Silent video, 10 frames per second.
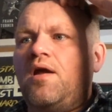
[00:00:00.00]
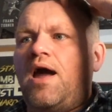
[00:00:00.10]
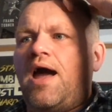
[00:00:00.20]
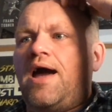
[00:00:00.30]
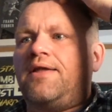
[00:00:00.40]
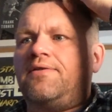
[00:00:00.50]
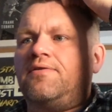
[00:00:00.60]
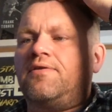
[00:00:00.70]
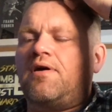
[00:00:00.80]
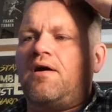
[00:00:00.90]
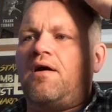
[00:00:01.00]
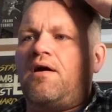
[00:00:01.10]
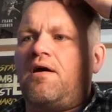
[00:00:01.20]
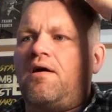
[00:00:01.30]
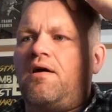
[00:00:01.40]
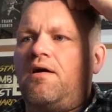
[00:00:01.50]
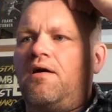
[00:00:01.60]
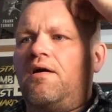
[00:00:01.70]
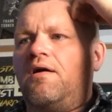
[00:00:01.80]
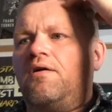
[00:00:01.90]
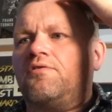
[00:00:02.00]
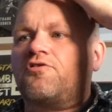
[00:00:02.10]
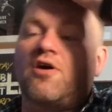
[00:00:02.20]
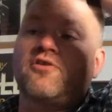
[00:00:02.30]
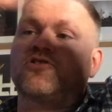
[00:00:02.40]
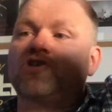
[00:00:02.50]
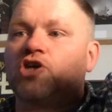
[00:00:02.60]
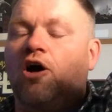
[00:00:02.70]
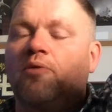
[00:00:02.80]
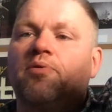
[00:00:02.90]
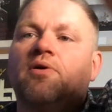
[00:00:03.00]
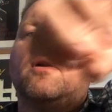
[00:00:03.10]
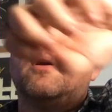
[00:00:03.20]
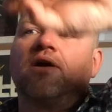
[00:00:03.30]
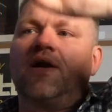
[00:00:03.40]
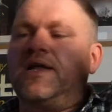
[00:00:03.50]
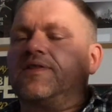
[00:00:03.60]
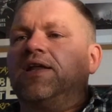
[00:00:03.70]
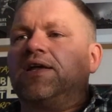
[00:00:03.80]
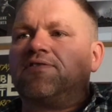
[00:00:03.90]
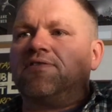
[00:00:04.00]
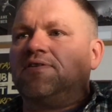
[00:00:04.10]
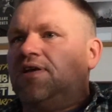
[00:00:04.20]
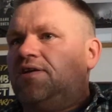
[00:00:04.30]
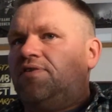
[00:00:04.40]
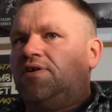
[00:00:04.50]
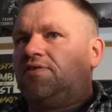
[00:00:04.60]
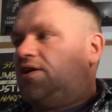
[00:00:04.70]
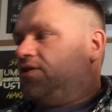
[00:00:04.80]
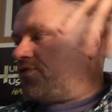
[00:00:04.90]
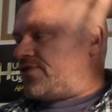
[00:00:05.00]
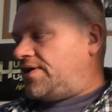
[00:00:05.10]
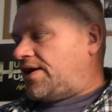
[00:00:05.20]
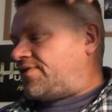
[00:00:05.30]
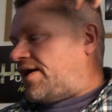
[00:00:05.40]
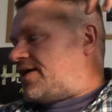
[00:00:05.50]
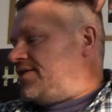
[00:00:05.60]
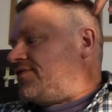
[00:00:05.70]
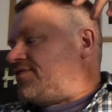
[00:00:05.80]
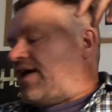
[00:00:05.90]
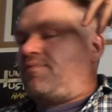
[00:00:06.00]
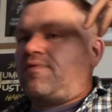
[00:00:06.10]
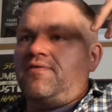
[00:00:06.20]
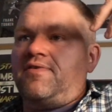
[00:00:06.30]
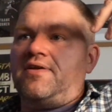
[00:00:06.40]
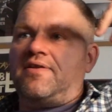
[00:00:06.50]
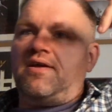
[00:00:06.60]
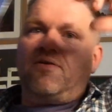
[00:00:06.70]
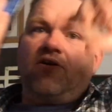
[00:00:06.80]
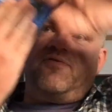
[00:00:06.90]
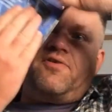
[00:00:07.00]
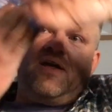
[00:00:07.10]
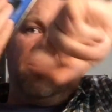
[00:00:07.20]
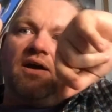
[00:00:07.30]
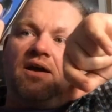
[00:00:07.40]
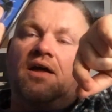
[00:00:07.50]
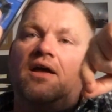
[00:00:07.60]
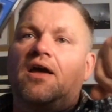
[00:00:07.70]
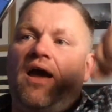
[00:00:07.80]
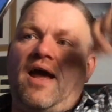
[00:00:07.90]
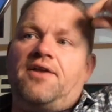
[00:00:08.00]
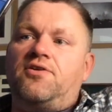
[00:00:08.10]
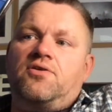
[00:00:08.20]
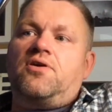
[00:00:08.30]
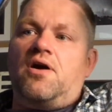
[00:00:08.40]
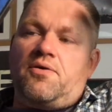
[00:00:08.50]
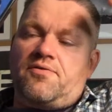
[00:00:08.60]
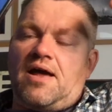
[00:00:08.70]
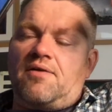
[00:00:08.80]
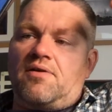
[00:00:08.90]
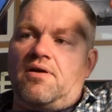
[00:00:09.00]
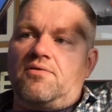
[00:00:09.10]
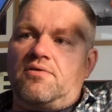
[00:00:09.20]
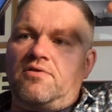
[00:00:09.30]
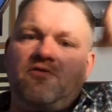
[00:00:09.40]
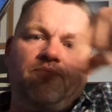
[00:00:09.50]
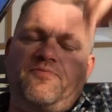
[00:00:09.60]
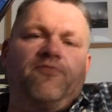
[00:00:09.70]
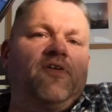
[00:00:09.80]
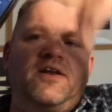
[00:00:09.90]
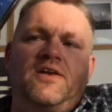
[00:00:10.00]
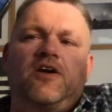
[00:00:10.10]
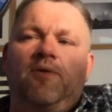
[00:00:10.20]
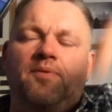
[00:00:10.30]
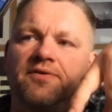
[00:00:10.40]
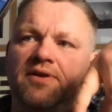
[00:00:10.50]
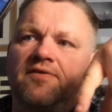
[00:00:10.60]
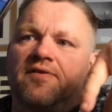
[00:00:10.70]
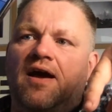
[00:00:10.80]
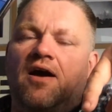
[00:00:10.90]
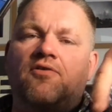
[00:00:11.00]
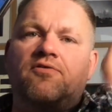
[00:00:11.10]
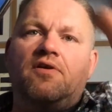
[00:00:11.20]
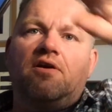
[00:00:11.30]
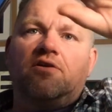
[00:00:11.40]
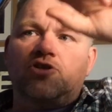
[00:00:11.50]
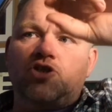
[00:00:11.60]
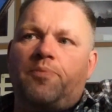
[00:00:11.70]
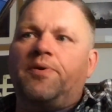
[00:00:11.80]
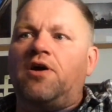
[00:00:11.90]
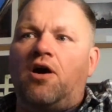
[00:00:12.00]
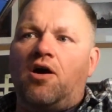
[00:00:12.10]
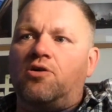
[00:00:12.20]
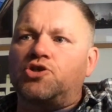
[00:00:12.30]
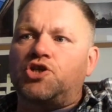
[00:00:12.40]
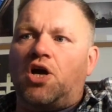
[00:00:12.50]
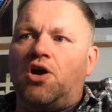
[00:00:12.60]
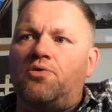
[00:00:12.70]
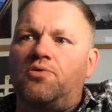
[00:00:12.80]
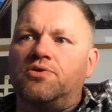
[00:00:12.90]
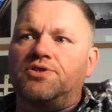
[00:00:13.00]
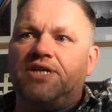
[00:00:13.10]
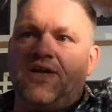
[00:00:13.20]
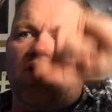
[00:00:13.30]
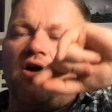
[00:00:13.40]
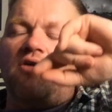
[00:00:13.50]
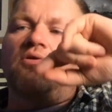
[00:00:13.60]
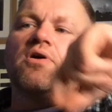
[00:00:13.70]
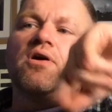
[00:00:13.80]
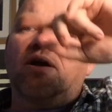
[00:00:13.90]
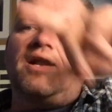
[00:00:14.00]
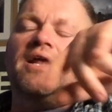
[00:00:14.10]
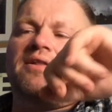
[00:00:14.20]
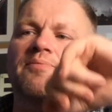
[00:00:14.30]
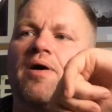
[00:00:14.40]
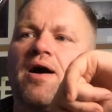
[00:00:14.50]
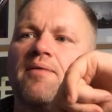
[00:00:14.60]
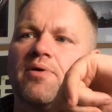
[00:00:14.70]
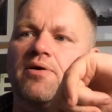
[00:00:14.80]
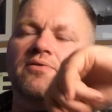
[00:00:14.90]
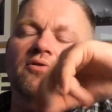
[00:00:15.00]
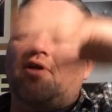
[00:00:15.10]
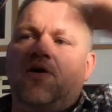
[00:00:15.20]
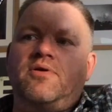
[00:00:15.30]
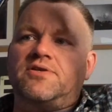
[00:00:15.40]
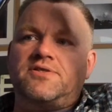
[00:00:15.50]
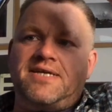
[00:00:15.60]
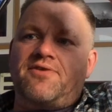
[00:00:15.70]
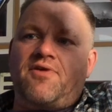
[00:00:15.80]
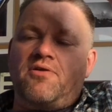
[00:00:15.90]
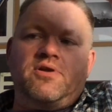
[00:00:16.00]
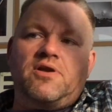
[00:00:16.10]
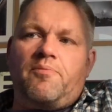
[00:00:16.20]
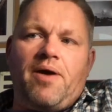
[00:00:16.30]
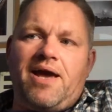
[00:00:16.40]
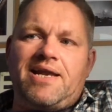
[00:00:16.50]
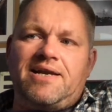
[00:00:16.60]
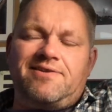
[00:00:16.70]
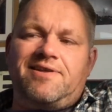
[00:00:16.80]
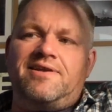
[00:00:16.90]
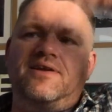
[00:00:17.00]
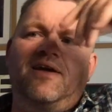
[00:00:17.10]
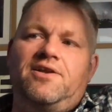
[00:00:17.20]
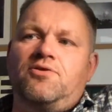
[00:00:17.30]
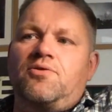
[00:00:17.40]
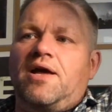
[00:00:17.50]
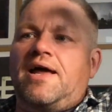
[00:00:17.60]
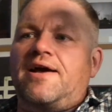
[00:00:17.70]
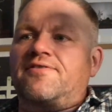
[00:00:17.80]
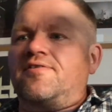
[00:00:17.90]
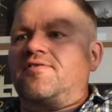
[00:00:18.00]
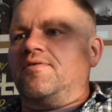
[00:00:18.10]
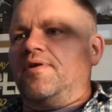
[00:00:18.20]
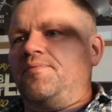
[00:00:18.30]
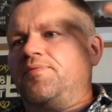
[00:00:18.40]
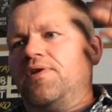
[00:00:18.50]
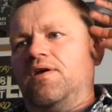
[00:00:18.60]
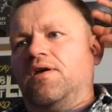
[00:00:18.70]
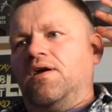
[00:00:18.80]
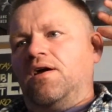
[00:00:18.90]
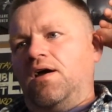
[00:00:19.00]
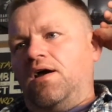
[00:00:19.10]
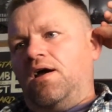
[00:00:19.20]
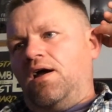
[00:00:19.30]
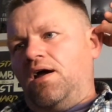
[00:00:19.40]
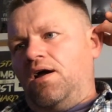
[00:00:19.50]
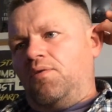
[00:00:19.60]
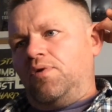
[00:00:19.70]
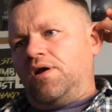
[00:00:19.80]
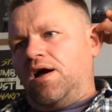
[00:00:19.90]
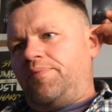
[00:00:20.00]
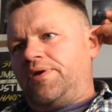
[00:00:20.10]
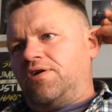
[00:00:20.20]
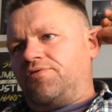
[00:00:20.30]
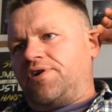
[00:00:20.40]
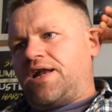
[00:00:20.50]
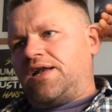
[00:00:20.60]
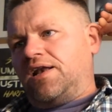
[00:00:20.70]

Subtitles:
and just go to the shop, click the link to the DVD. You'll see exactly the same DVD cover here, and you can go and download. You just fill in a couple of details. The shopping cart will show 0. Click the buy button, although it's 0, you're not paying anything, and you'll get access to it. Will I be covering any